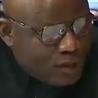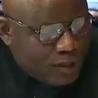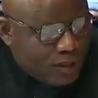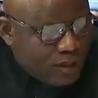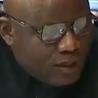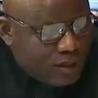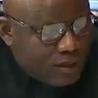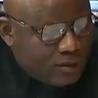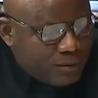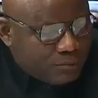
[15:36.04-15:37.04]

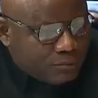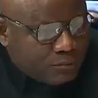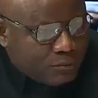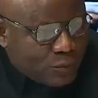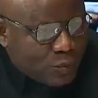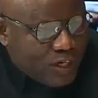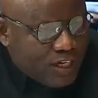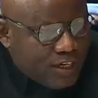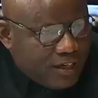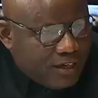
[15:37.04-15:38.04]
And
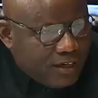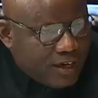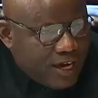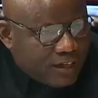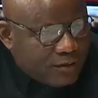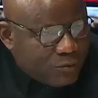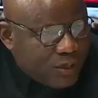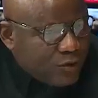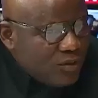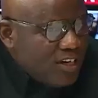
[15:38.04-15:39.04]

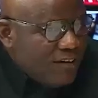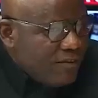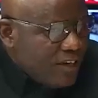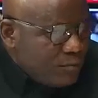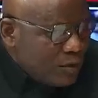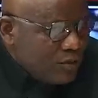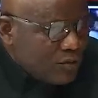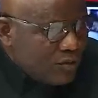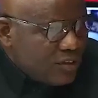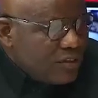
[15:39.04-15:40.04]
we're using available
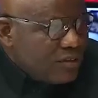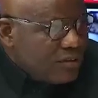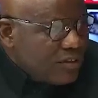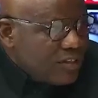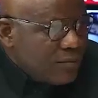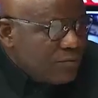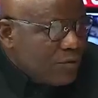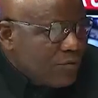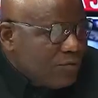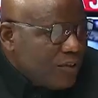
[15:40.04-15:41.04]
resources in terms
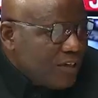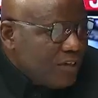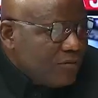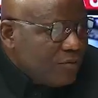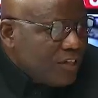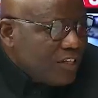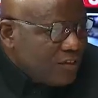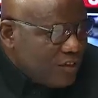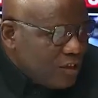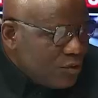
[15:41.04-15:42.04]
of foreign
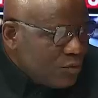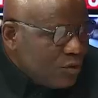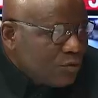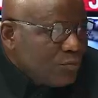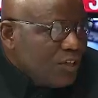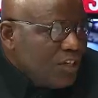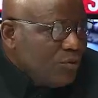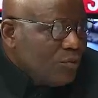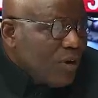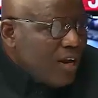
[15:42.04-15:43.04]
exchange to also begin
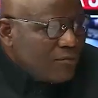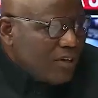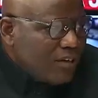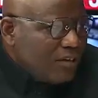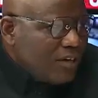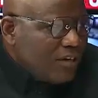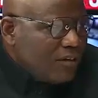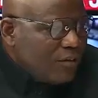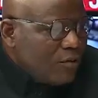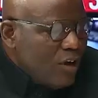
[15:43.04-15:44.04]
to,
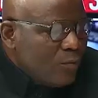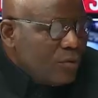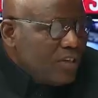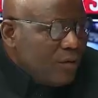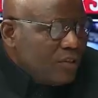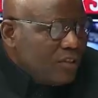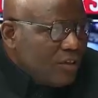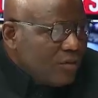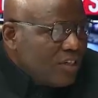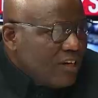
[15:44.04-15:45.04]
I wouldn't say it
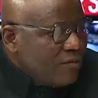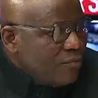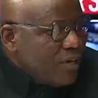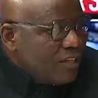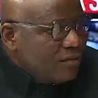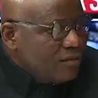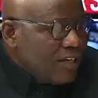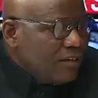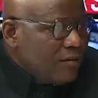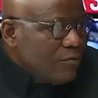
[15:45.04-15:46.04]
doesn't have impact,
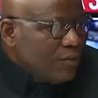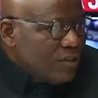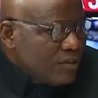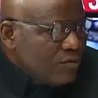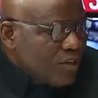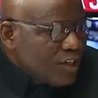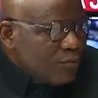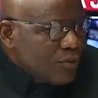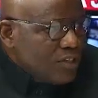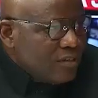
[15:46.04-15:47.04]
like all business do
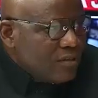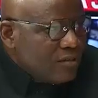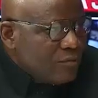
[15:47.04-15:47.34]
experiences.